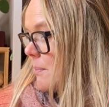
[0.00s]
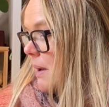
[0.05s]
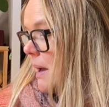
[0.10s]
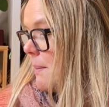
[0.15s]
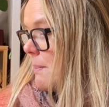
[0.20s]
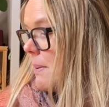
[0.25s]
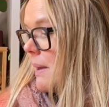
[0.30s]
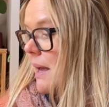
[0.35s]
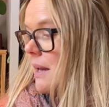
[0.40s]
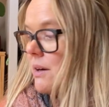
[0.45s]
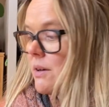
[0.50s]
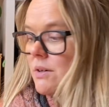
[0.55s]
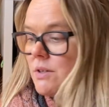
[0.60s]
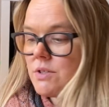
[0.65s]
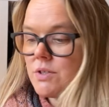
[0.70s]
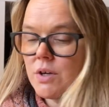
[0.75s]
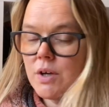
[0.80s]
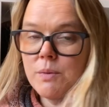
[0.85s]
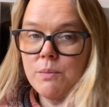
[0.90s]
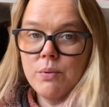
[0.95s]
patterns
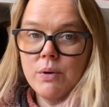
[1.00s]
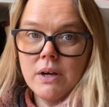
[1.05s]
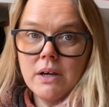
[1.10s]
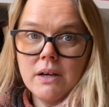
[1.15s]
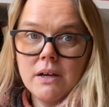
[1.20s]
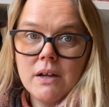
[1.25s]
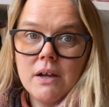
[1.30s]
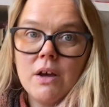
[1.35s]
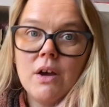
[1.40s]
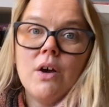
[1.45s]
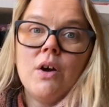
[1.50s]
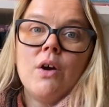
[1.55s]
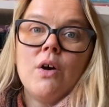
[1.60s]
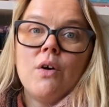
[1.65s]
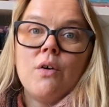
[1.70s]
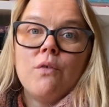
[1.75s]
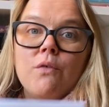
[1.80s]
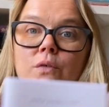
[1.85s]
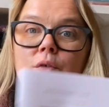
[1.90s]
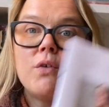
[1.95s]
on print
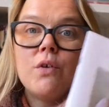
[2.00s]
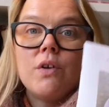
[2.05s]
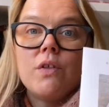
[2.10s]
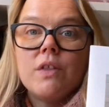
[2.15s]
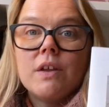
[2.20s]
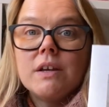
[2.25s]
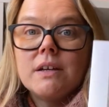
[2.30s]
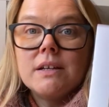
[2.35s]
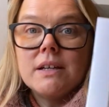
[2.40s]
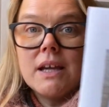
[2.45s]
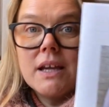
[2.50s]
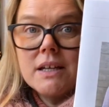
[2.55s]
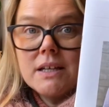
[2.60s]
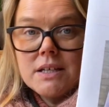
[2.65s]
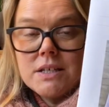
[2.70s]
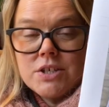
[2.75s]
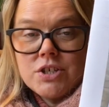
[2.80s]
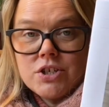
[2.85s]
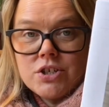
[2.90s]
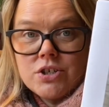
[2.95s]
for the
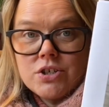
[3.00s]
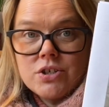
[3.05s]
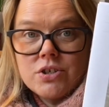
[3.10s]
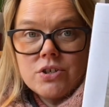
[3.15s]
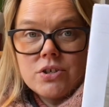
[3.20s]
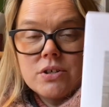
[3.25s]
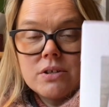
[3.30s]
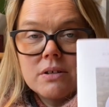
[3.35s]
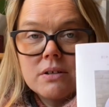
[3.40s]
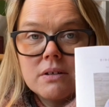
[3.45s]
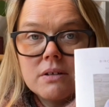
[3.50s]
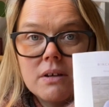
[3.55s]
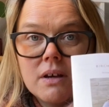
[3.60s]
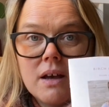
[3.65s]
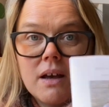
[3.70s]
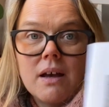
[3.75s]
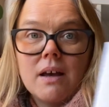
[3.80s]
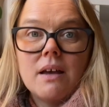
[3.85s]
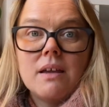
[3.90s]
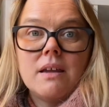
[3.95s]
Danish
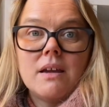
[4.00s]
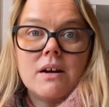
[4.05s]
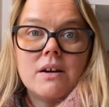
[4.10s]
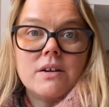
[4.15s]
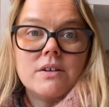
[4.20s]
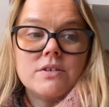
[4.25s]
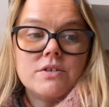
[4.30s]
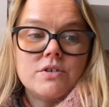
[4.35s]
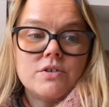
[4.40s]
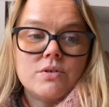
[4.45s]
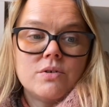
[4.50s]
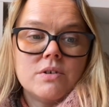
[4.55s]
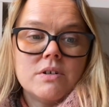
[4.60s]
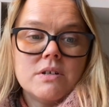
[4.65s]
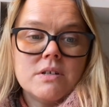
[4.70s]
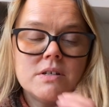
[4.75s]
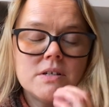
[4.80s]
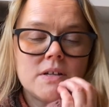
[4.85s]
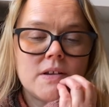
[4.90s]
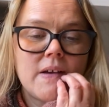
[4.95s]
yarn
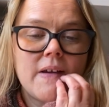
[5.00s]
stores,